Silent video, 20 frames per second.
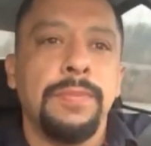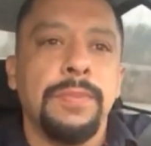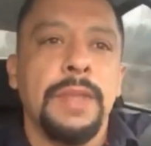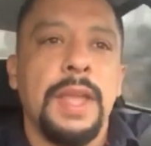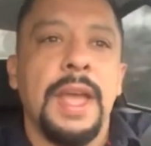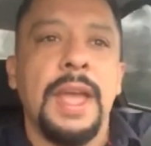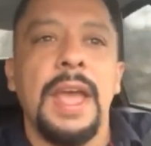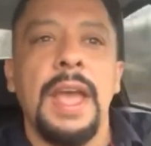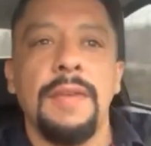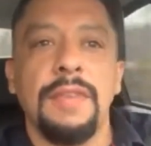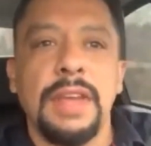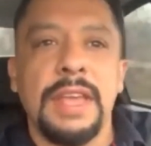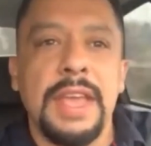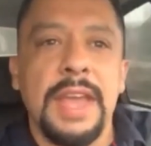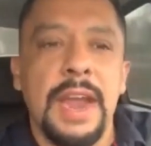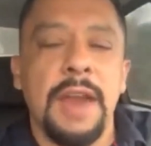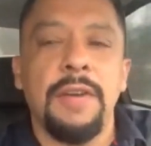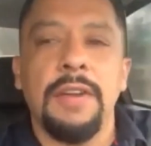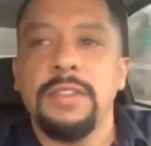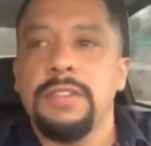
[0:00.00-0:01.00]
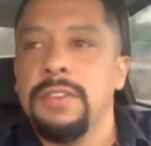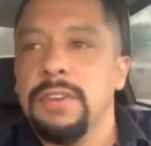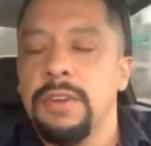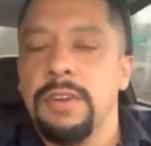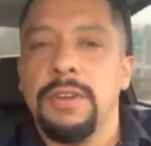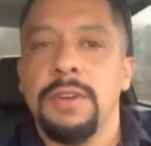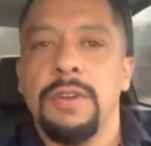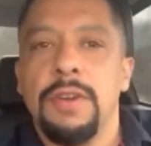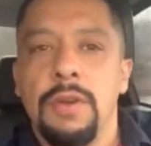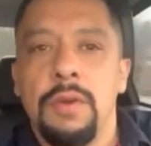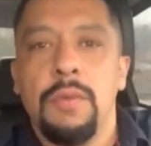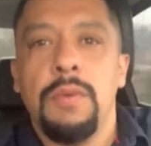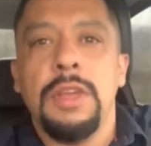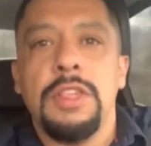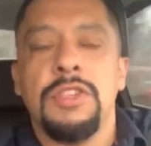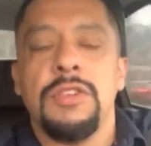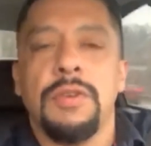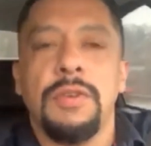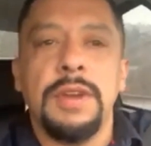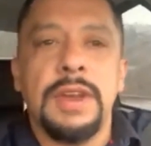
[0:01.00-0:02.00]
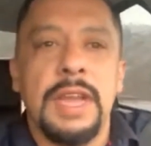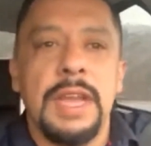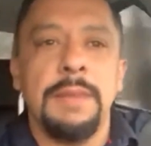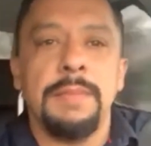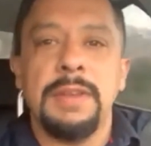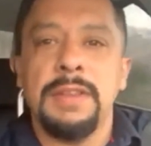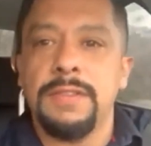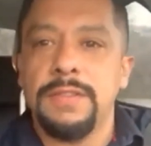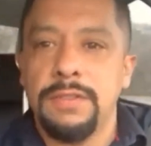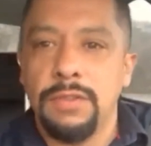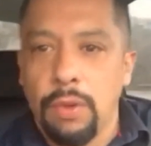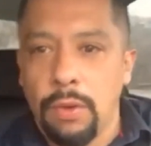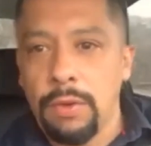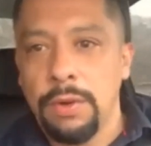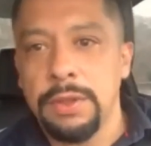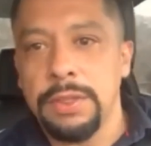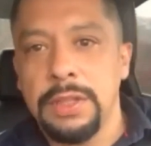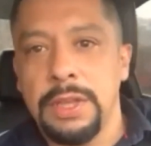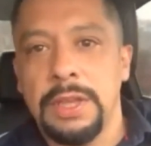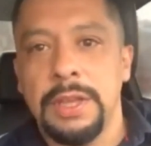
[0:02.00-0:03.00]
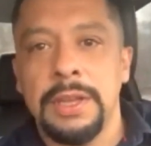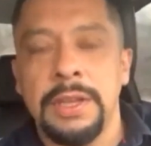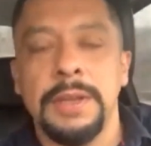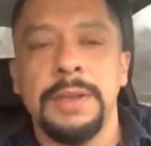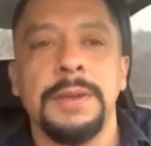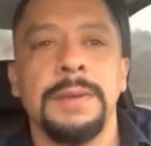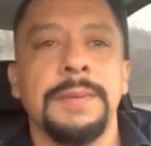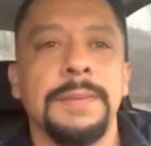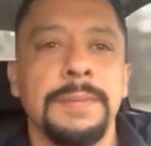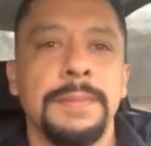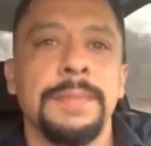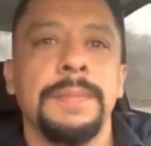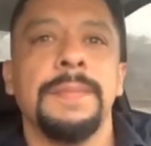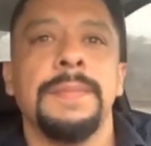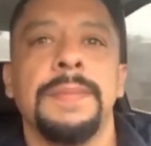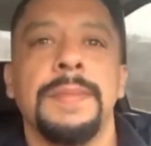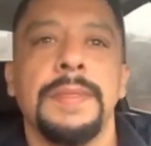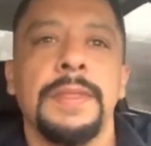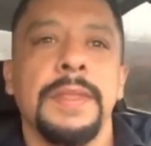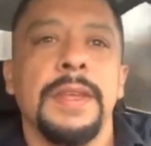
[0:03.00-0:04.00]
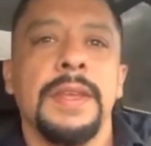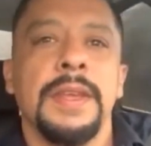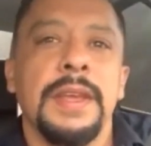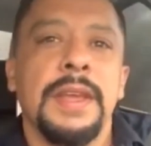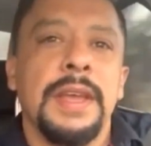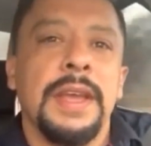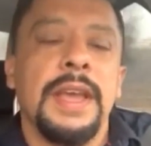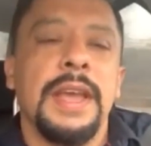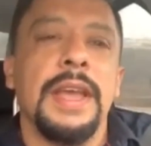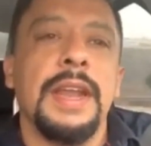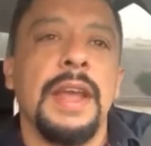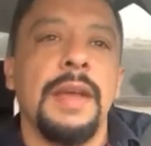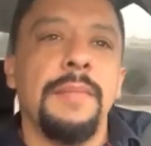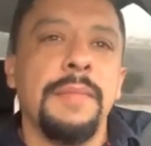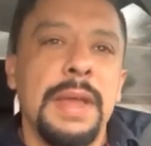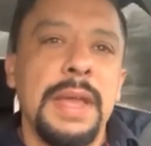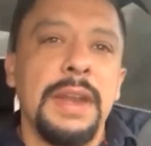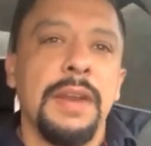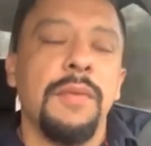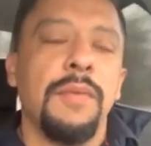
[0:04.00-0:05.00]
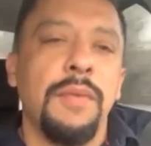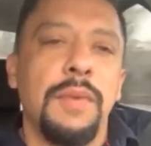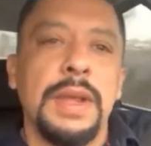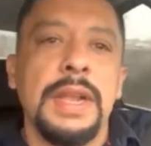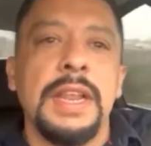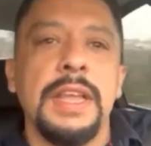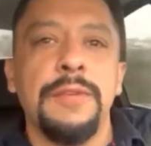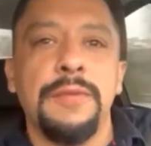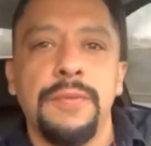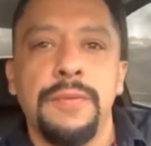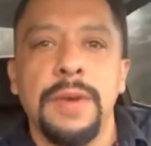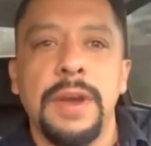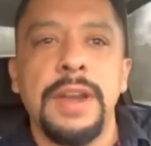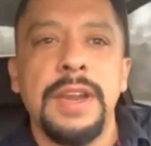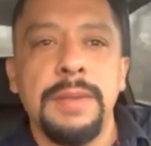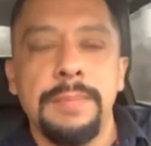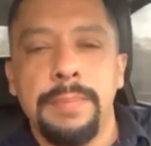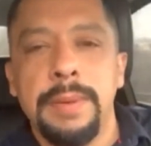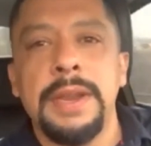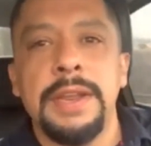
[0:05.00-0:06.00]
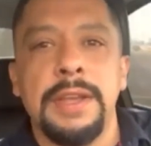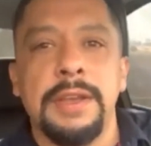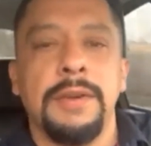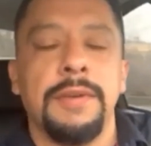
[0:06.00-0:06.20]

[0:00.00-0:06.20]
I have a character, which her name is Dorothy, and I made a really funny video.